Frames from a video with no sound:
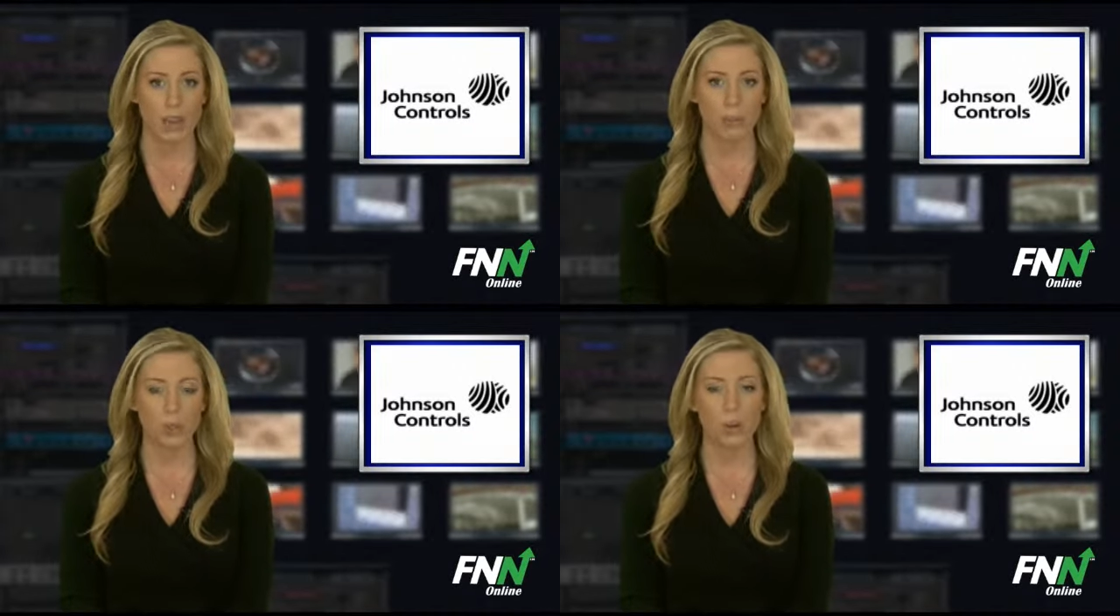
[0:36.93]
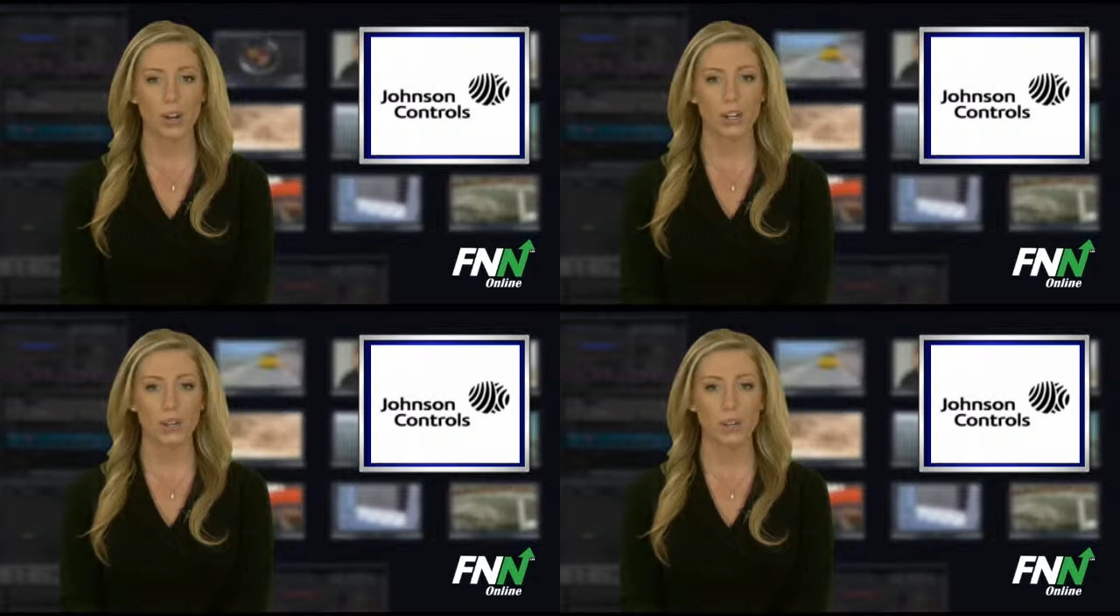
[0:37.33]
mature
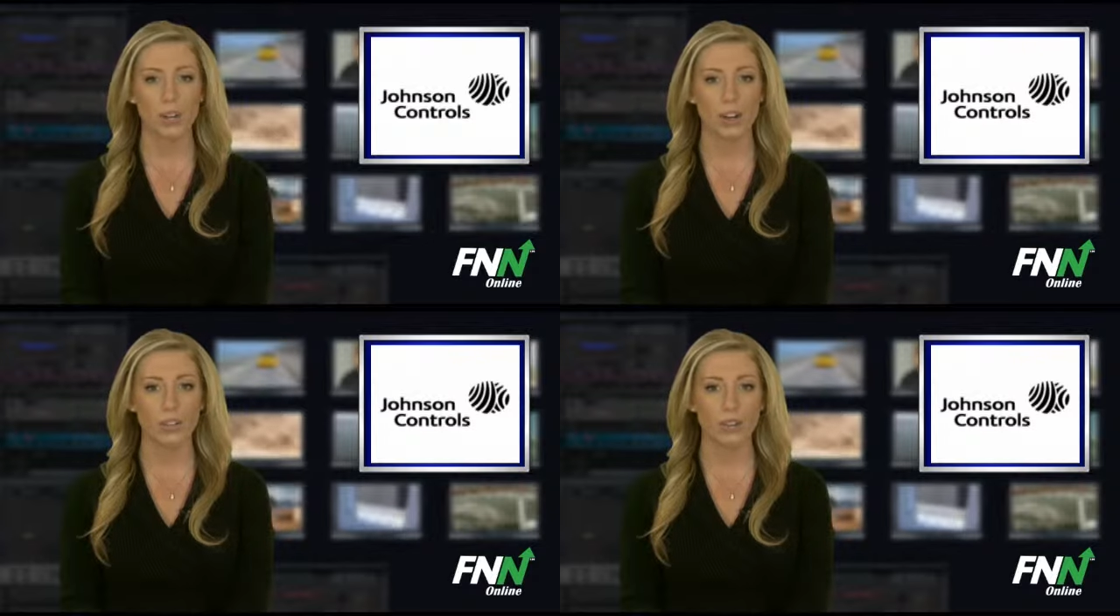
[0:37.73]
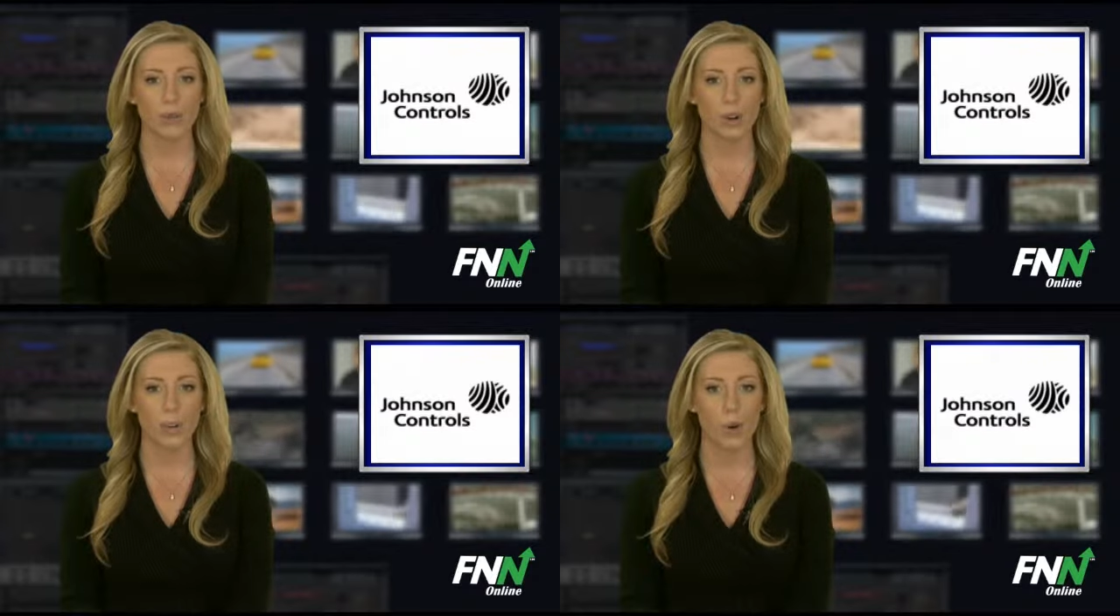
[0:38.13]
in two thousand
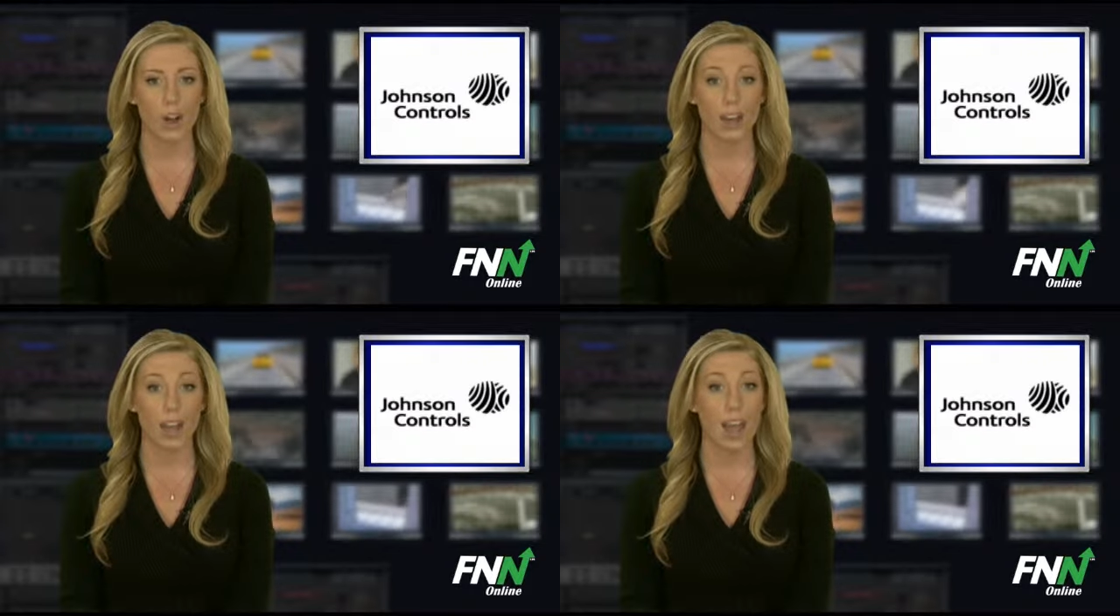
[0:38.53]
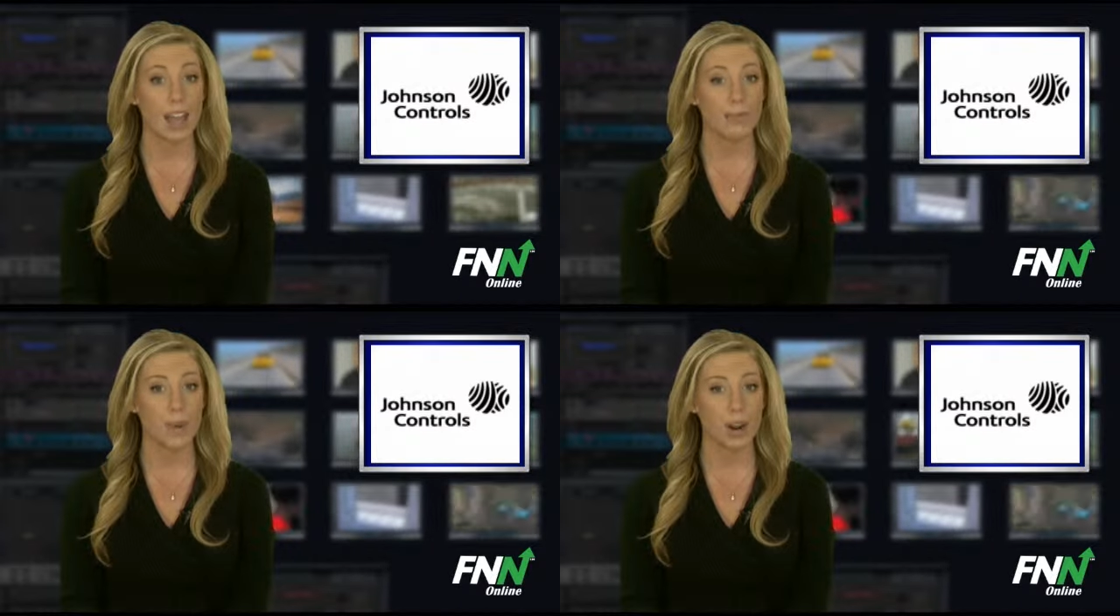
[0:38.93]
forty-one
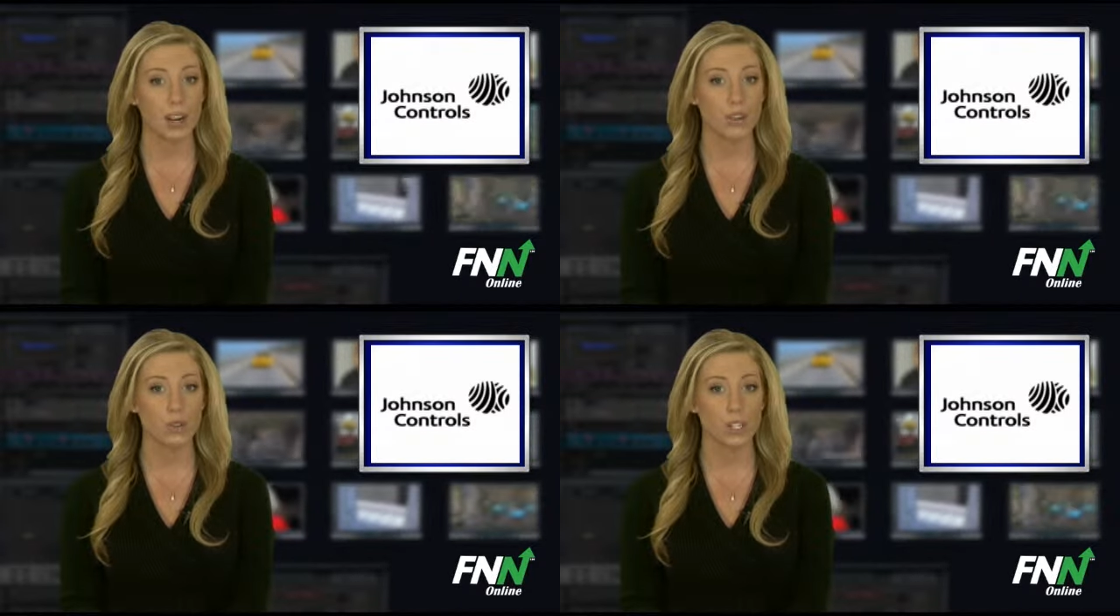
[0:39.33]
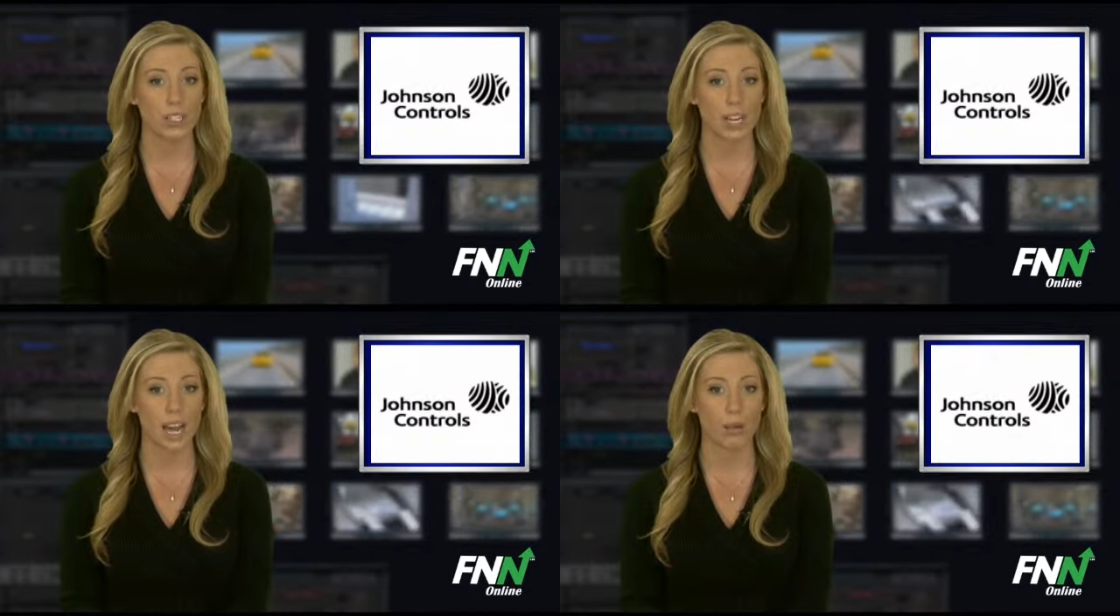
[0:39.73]
and bear
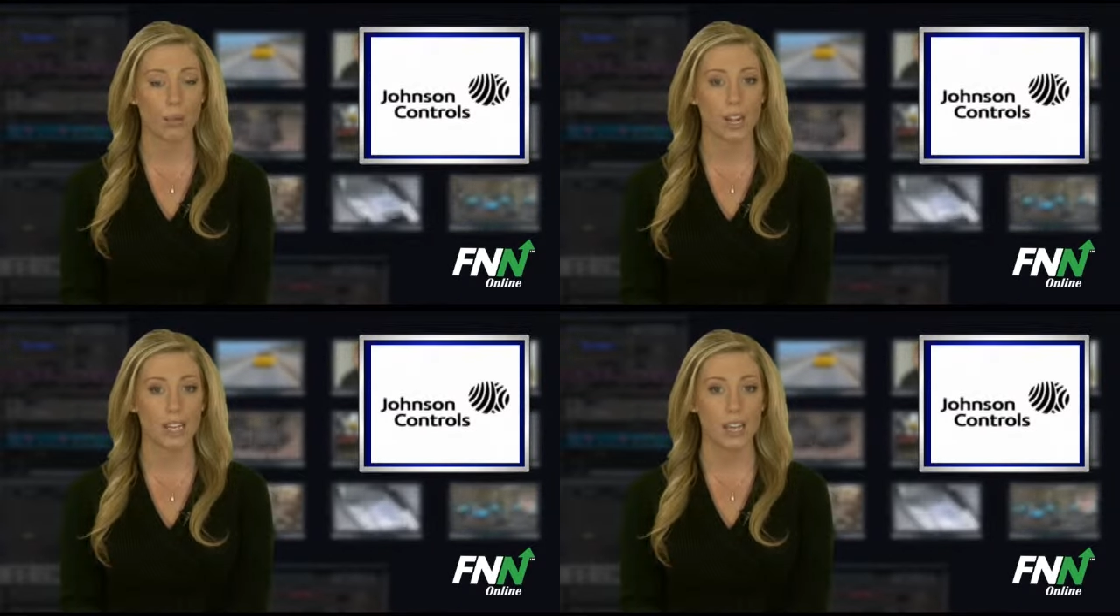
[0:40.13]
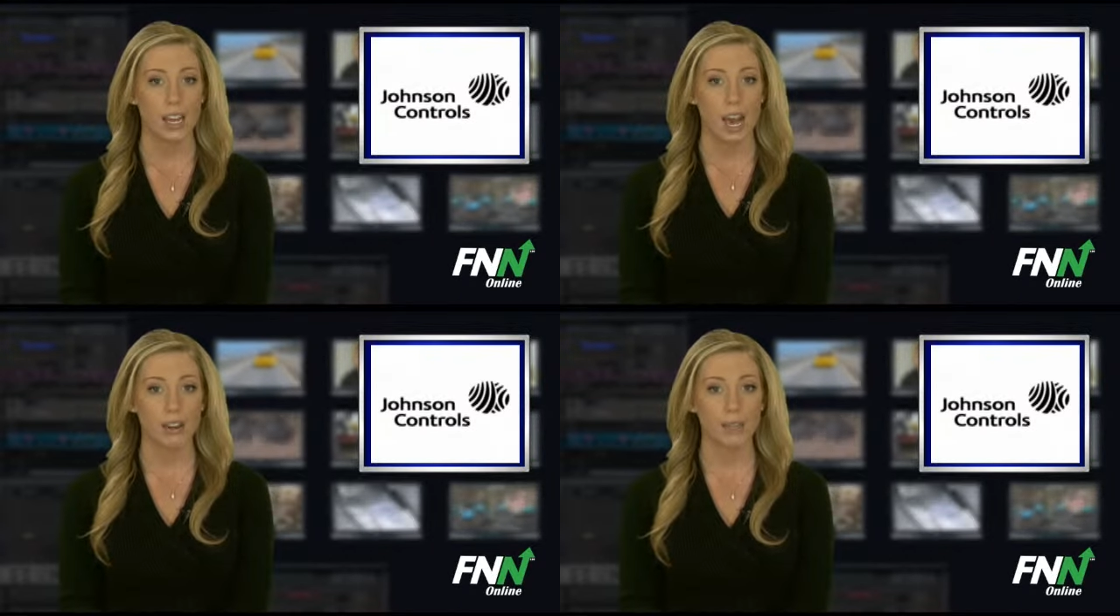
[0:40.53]
interest at a rate
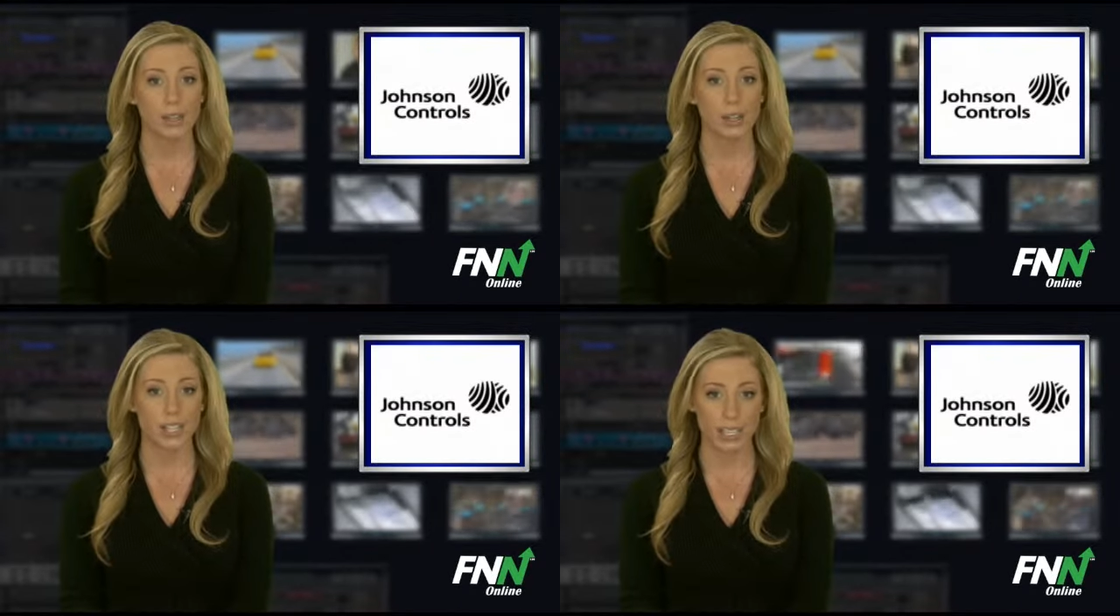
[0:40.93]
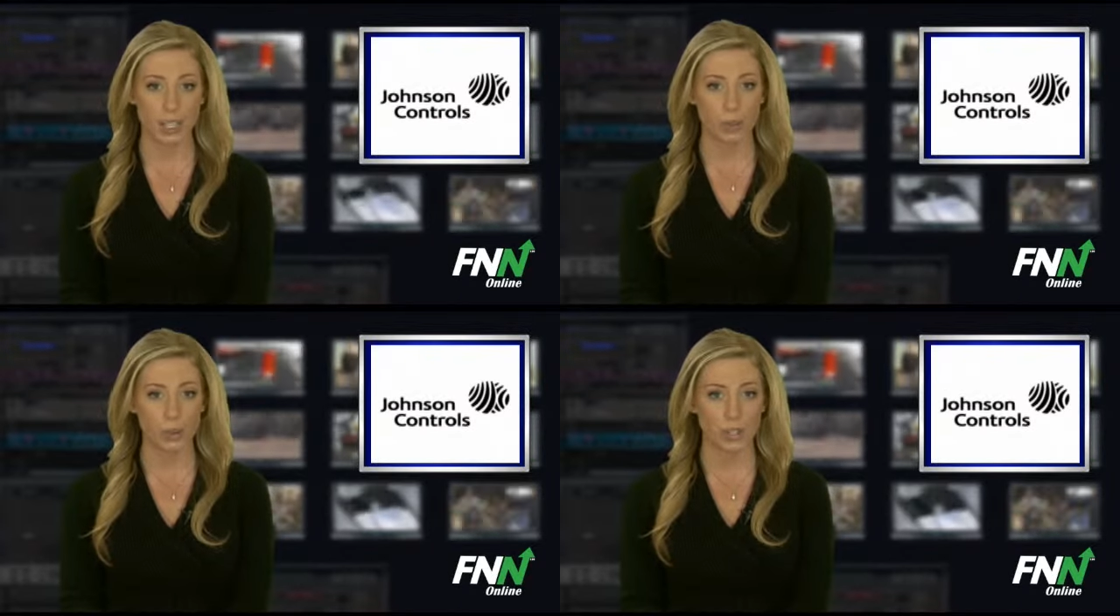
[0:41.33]
of nearly
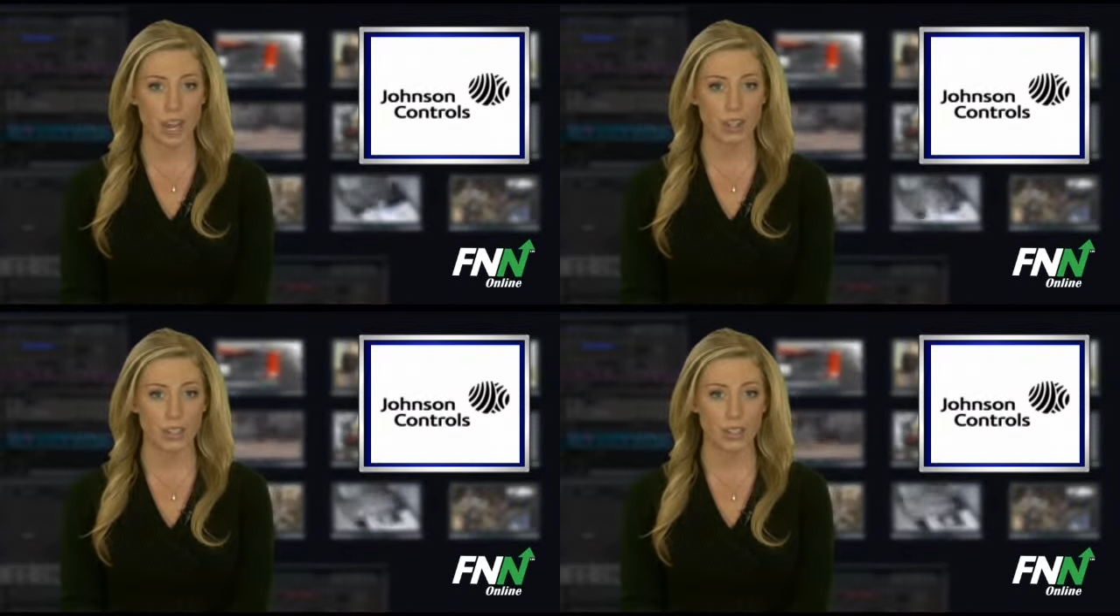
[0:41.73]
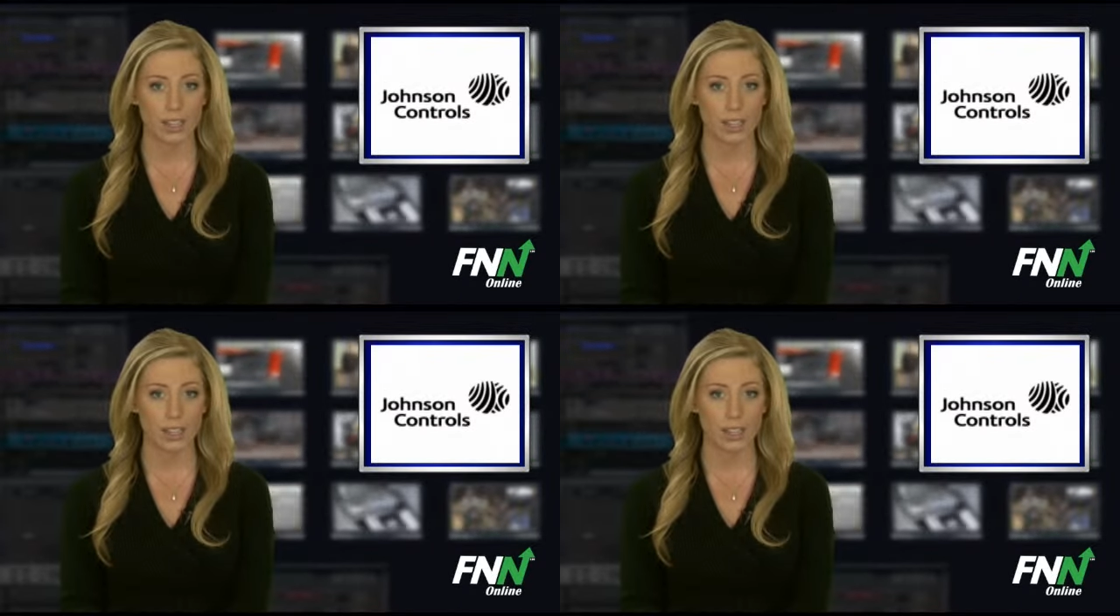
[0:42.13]
six percent.